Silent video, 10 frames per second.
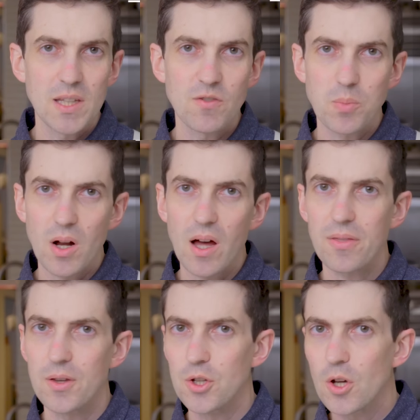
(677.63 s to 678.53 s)
beef
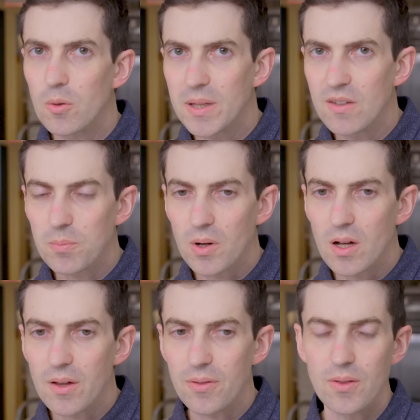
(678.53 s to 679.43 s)
broth, no beef
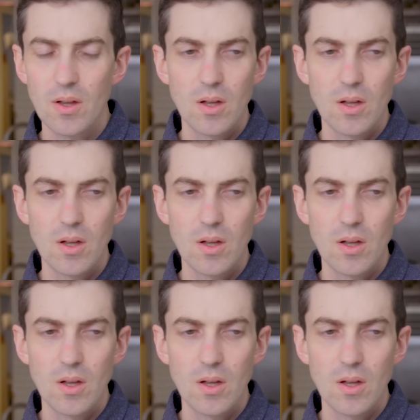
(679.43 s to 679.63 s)
broth.